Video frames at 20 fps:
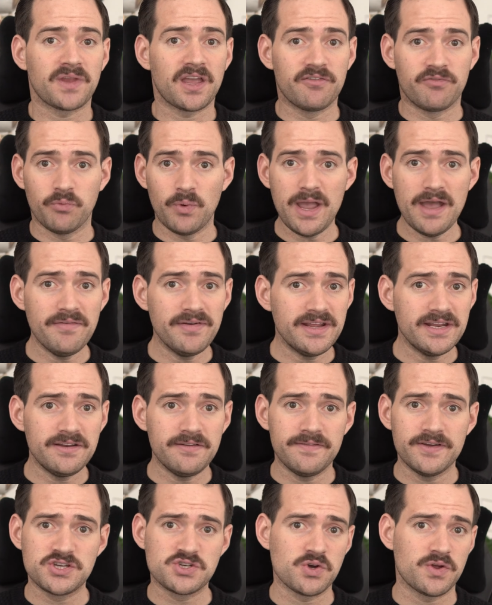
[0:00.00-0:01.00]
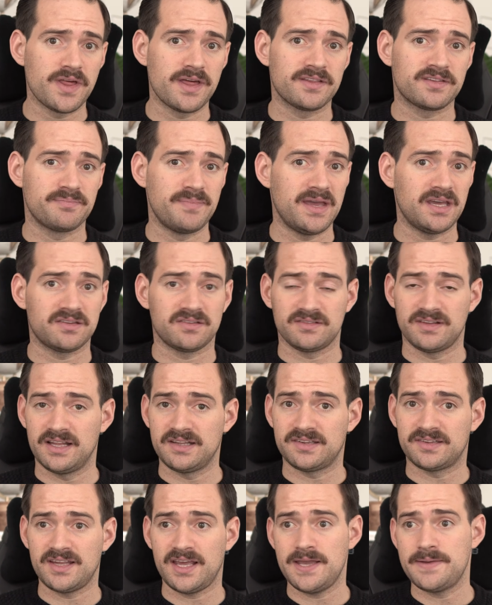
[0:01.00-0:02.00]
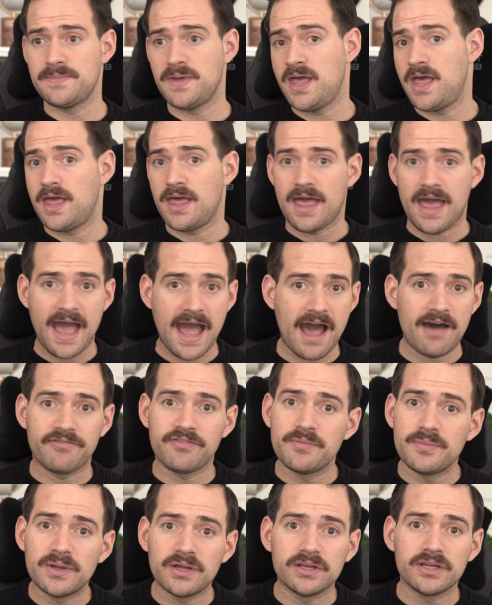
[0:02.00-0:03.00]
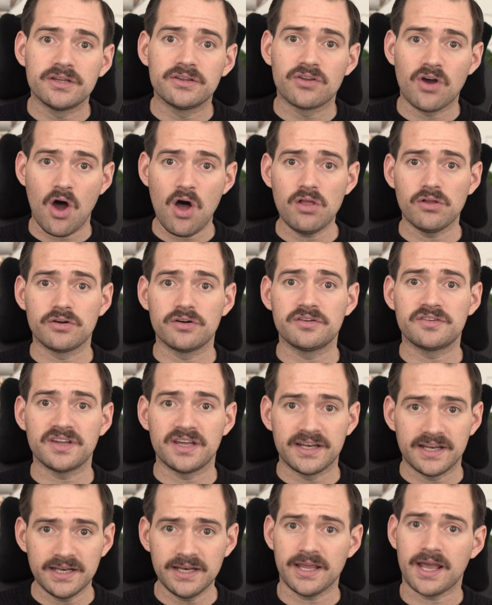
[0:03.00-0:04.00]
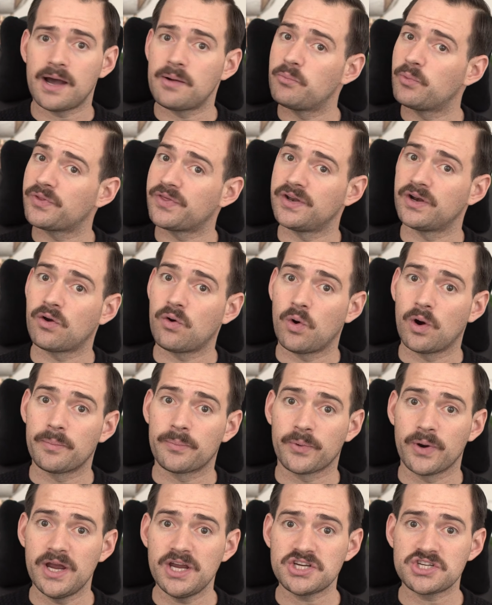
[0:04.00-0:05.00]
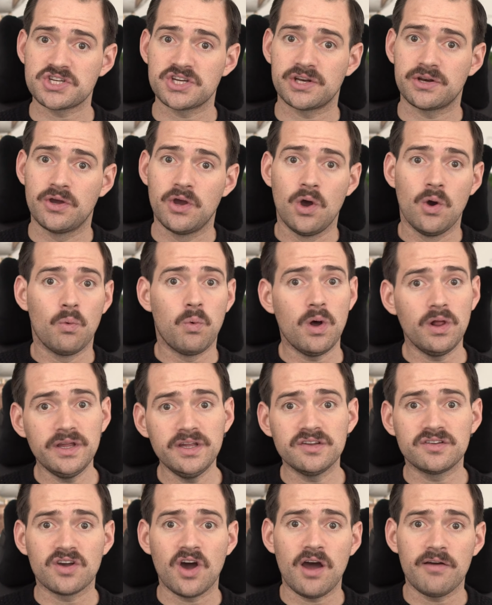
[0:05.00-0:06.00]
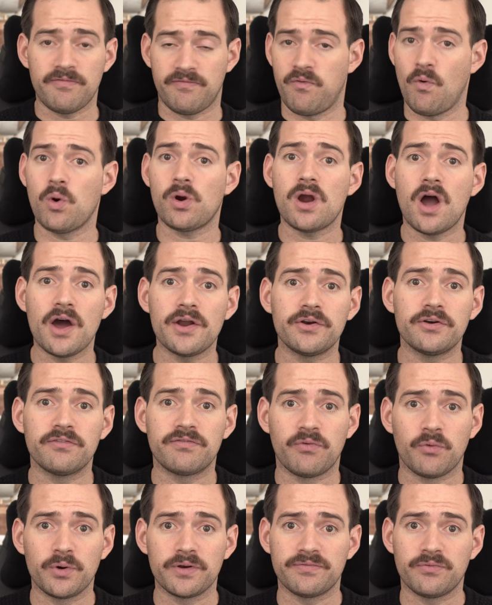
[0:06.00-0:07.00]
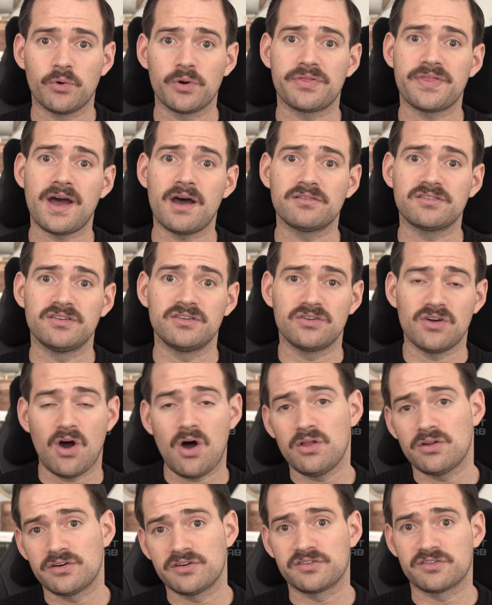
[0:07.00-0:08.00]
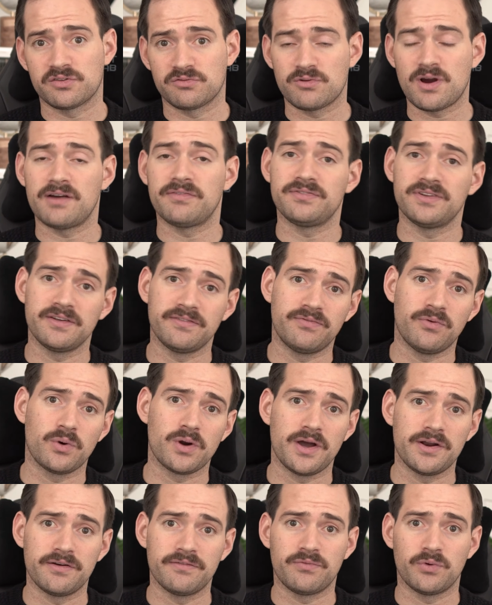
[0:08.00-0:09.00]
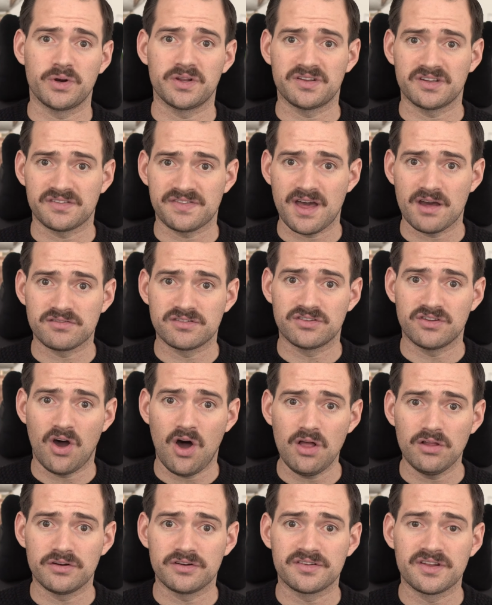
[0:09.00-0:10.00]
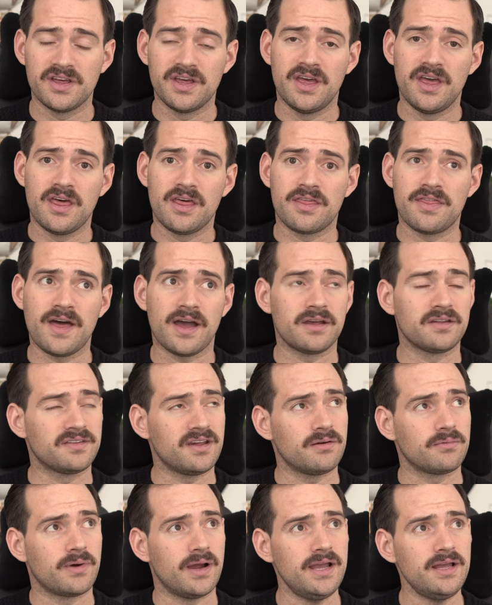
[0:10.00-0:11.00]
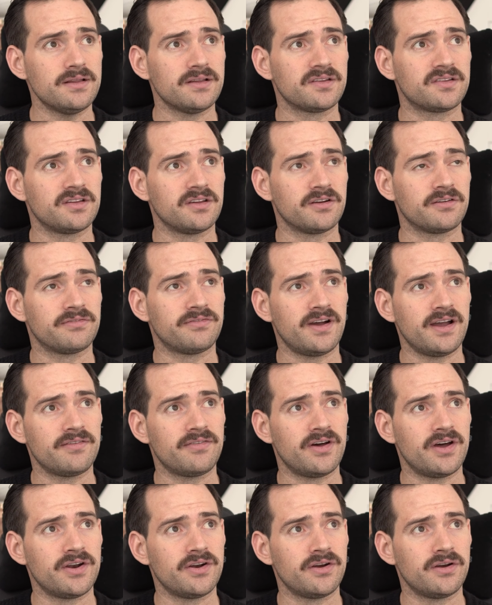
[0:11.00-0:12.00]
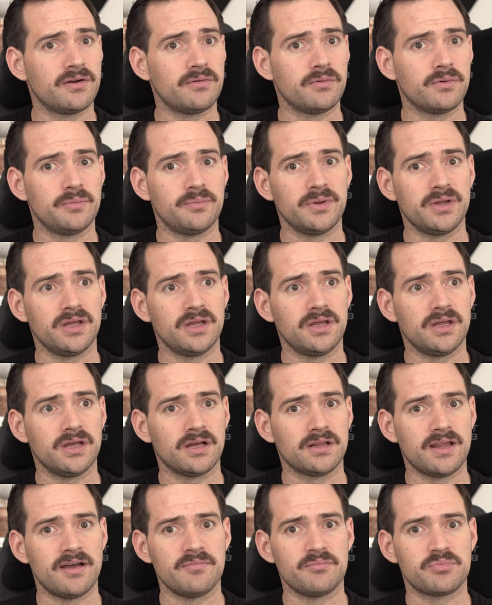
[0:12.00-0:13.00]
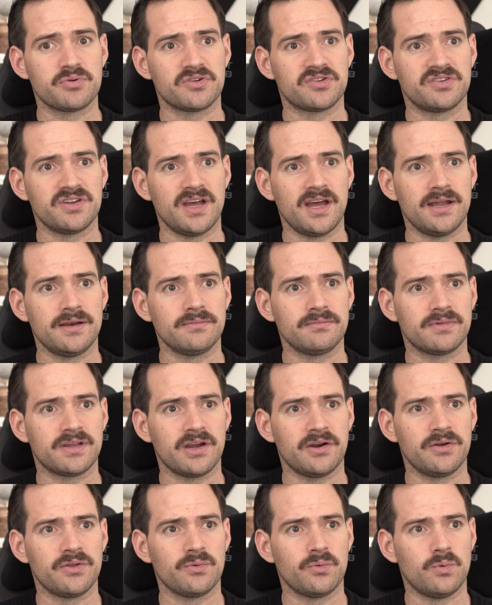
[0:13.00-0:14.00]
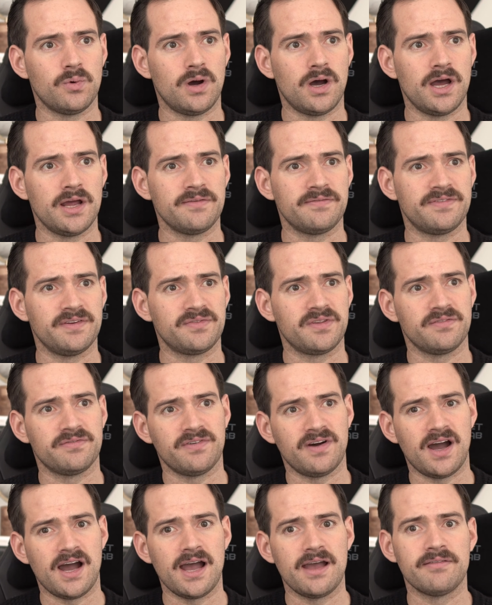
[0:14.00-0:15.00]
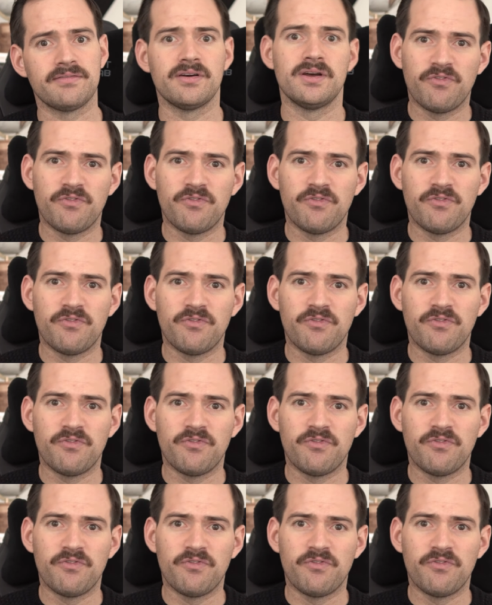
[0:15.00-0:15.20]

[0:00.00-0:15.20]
if we have an individual that makes, let's say, $500,000 in income within a corporation, well, he's got $444,000 or roughly $446,000. Is that right? Let's see here, 500 would be 11%, carry the 1, 55,